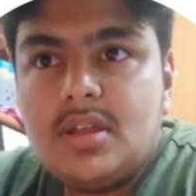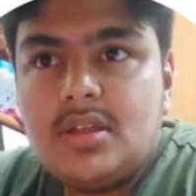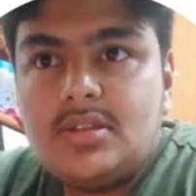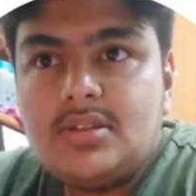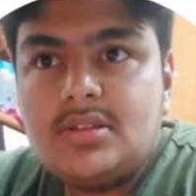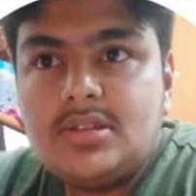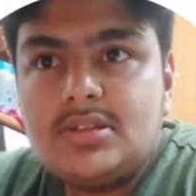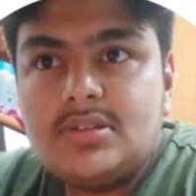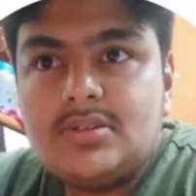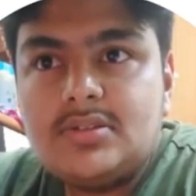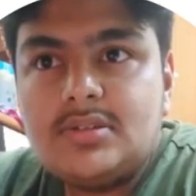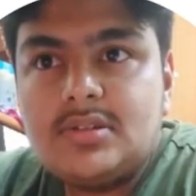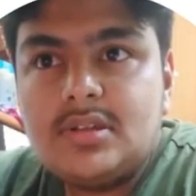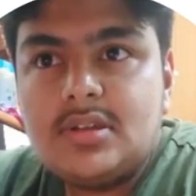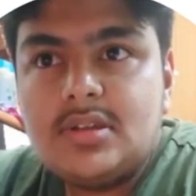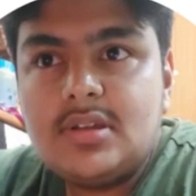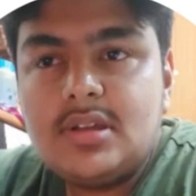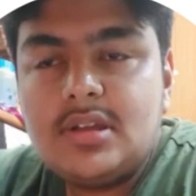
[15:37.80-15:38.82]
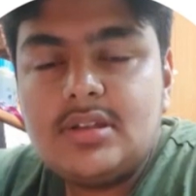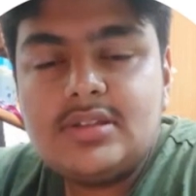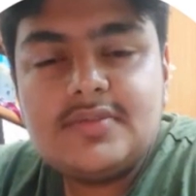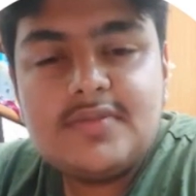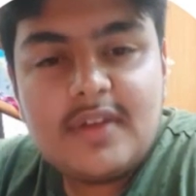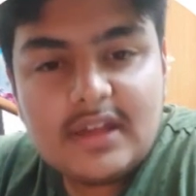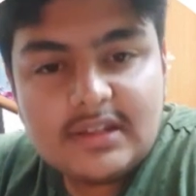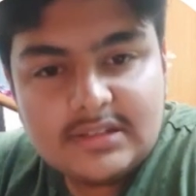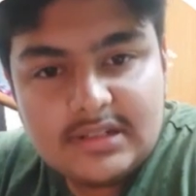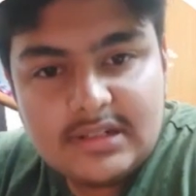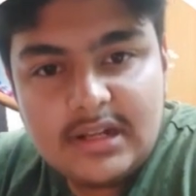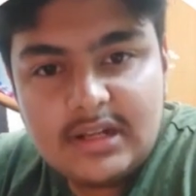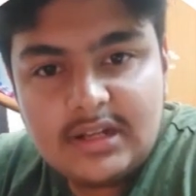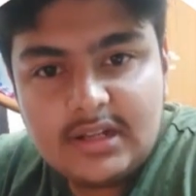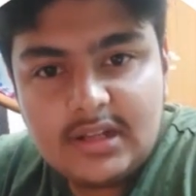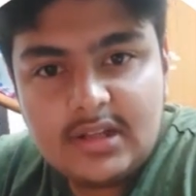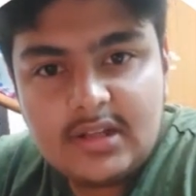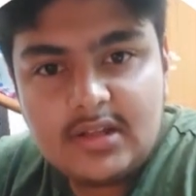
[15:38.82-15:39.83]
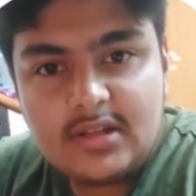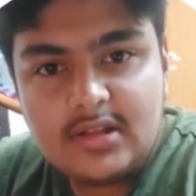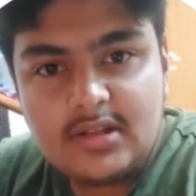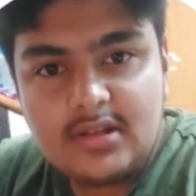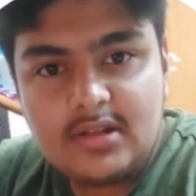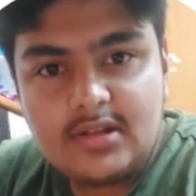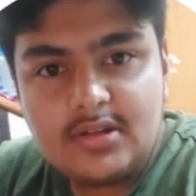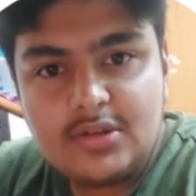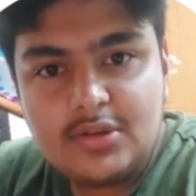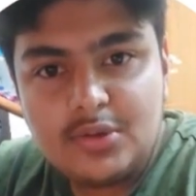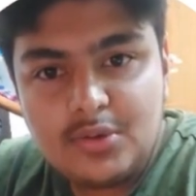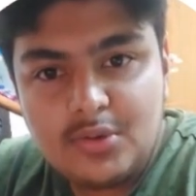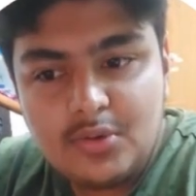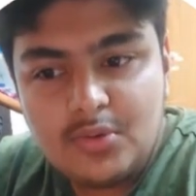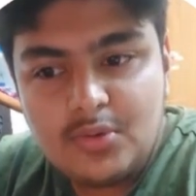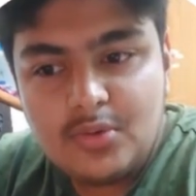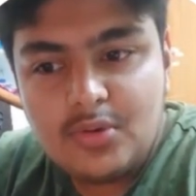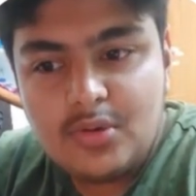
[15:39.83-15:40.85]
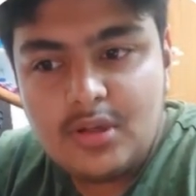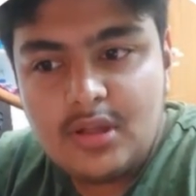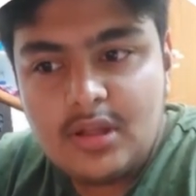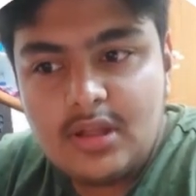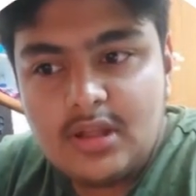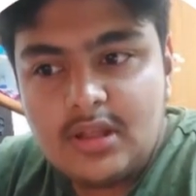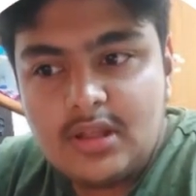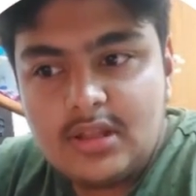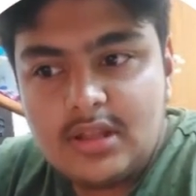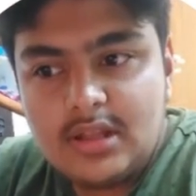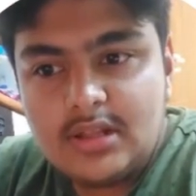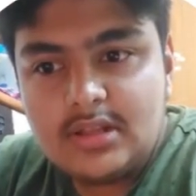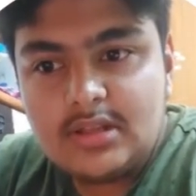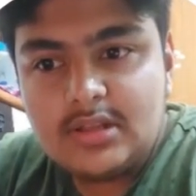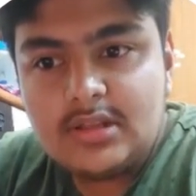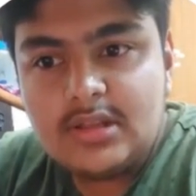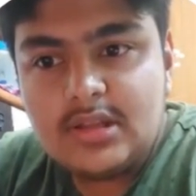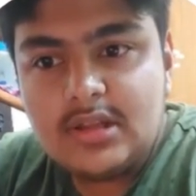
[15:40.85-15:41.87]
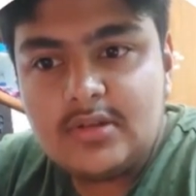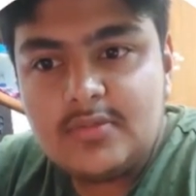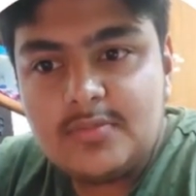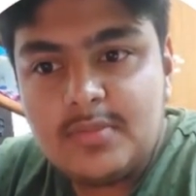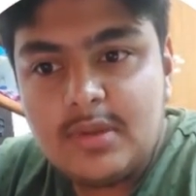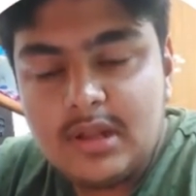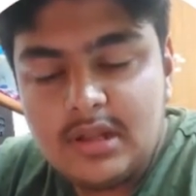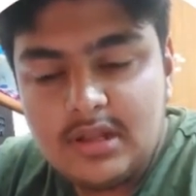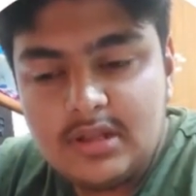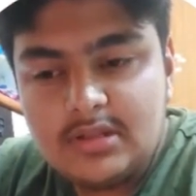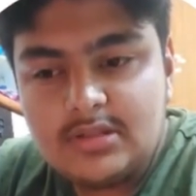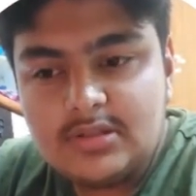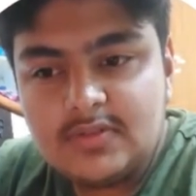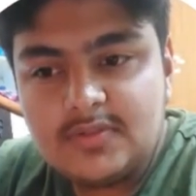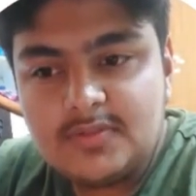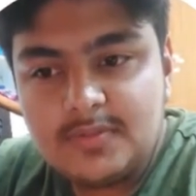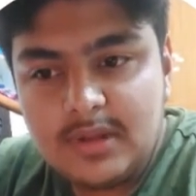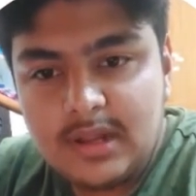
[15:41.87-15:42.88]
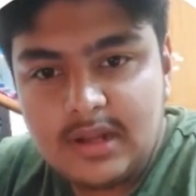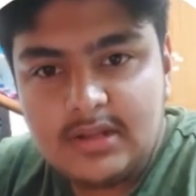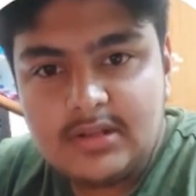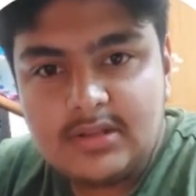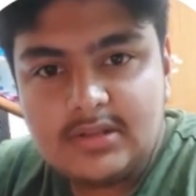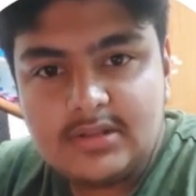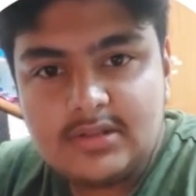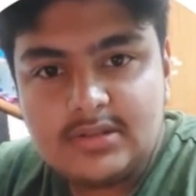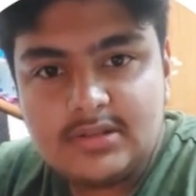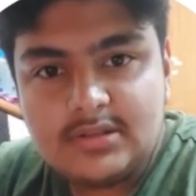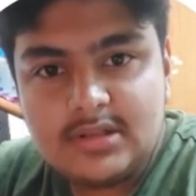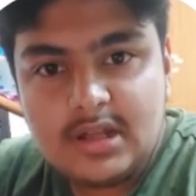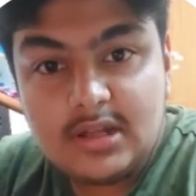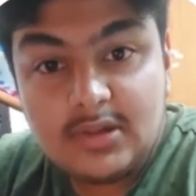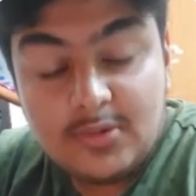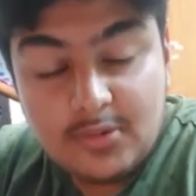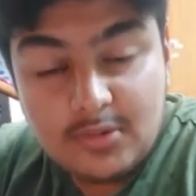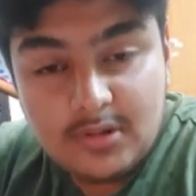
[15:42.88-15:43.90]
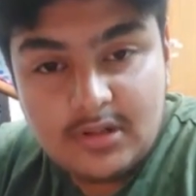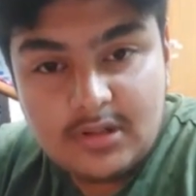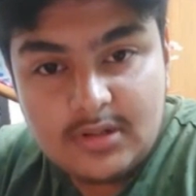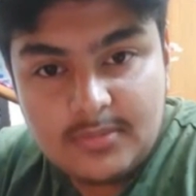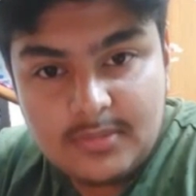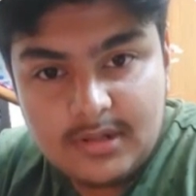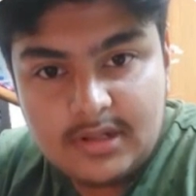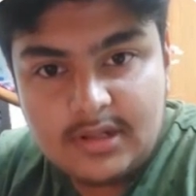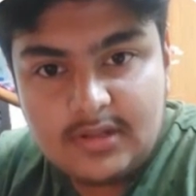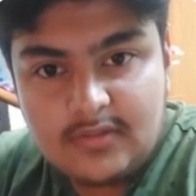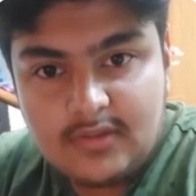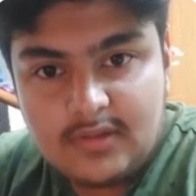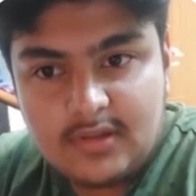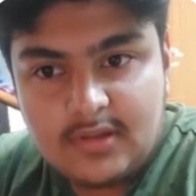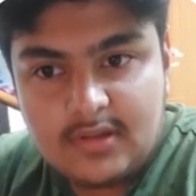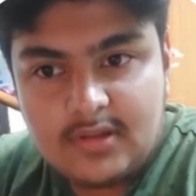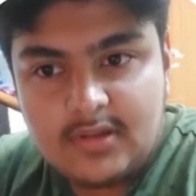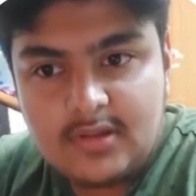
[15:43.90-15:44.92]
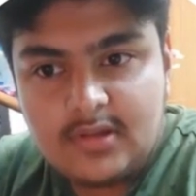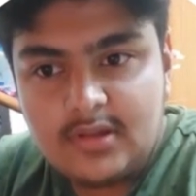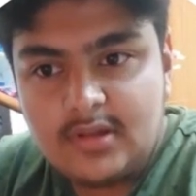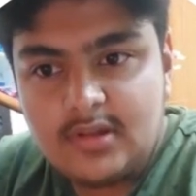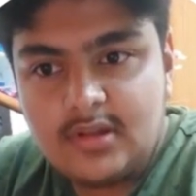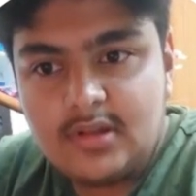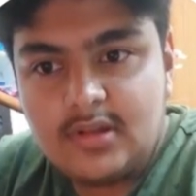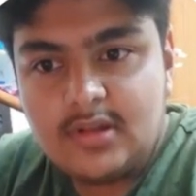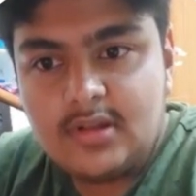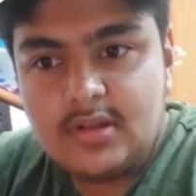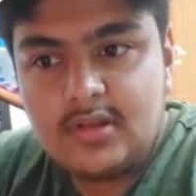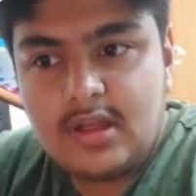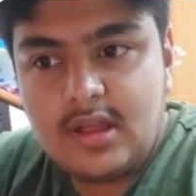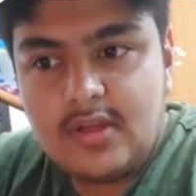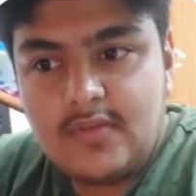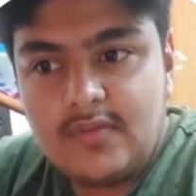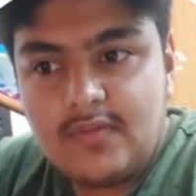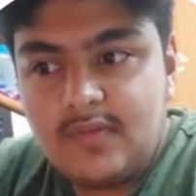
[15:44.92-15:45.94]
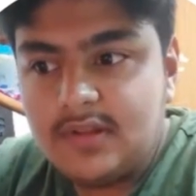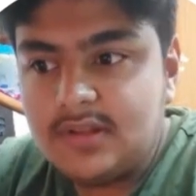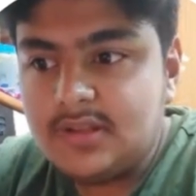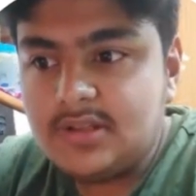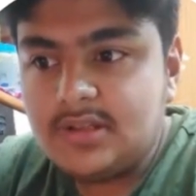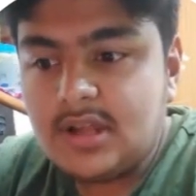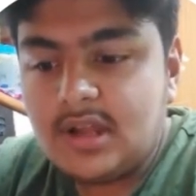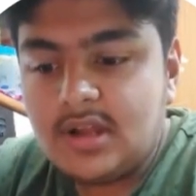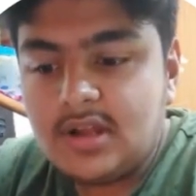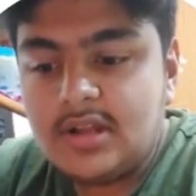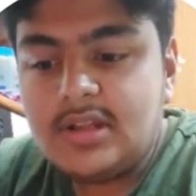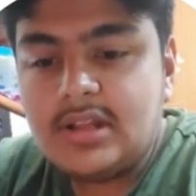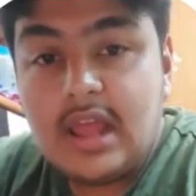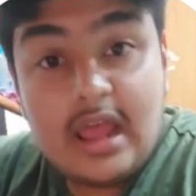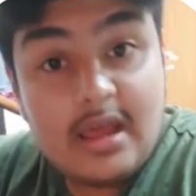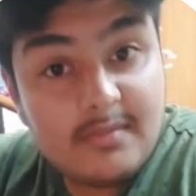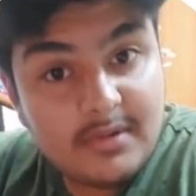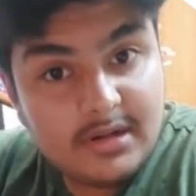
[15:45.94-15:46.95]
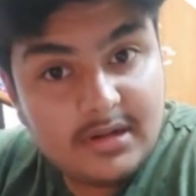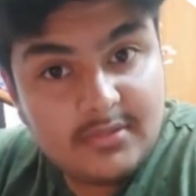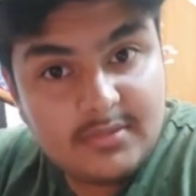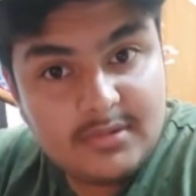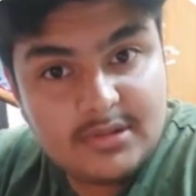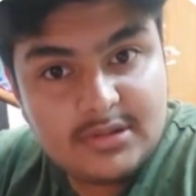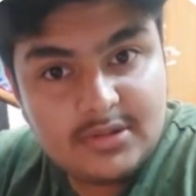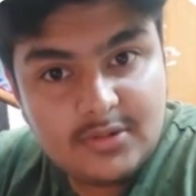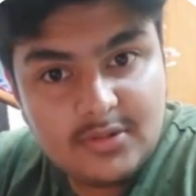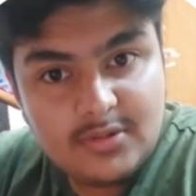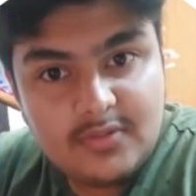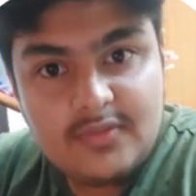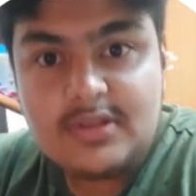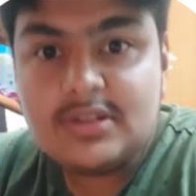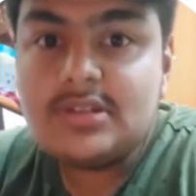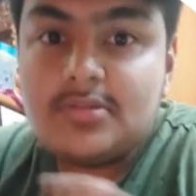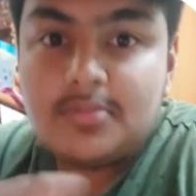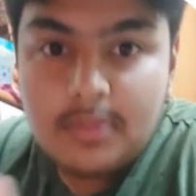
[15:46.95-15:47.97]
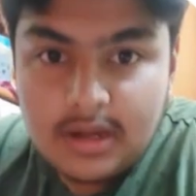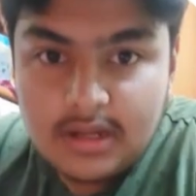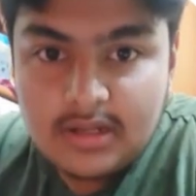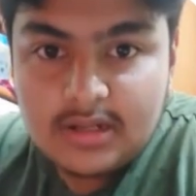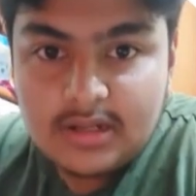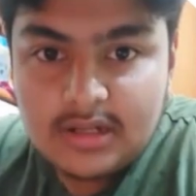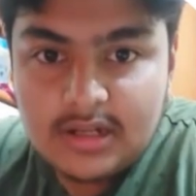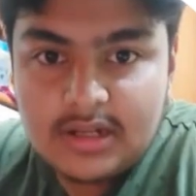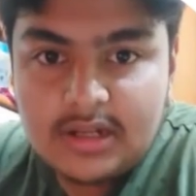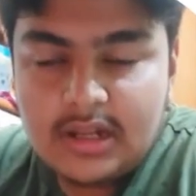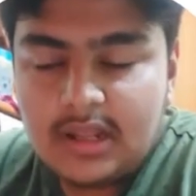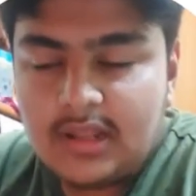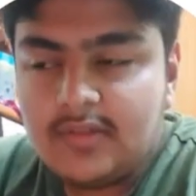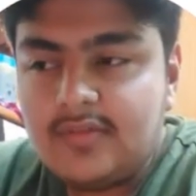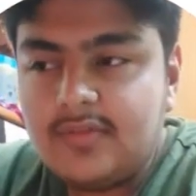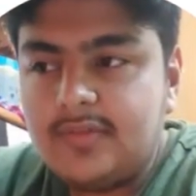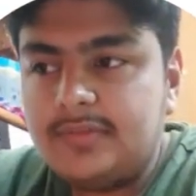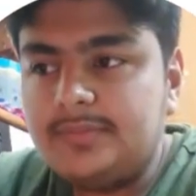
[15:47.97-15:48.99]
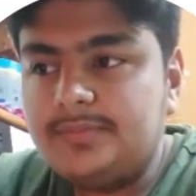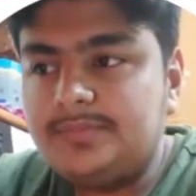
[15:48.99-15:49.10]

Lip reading: it's fascinating to know that there are billions of planets alone in the Milky Way, which are in the habitable zone, which might contain life.